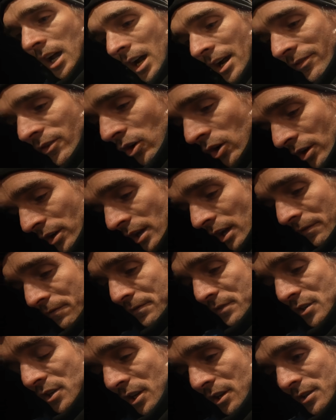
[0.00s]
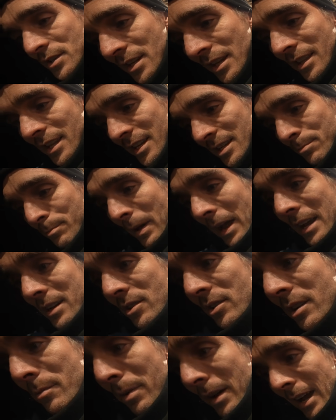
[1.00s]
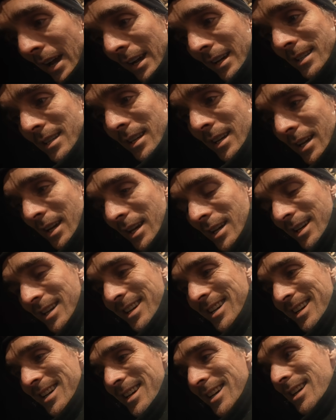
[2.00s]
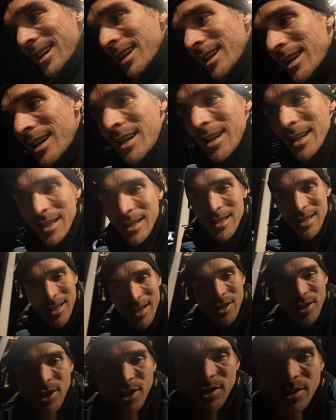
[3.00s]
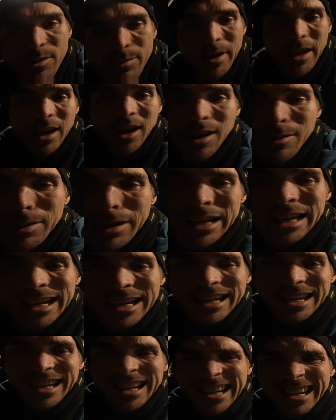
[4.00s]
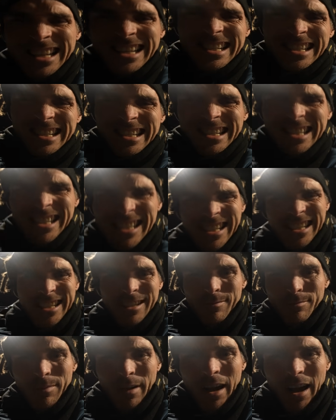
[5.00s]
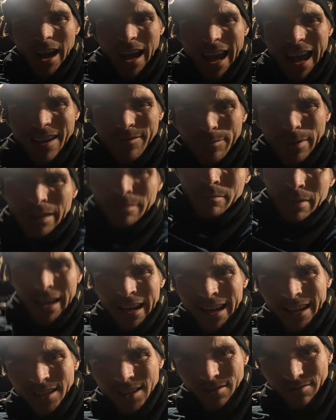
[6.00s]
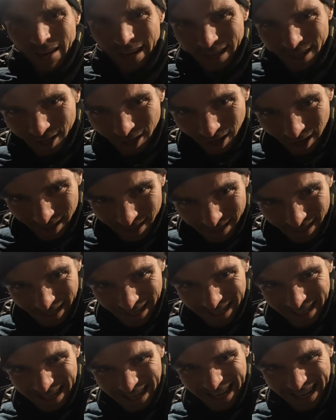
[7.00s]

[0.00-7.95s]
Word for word: I've got enough juice in this battery pack to, to juice me up. But I have been meaning to recharge this.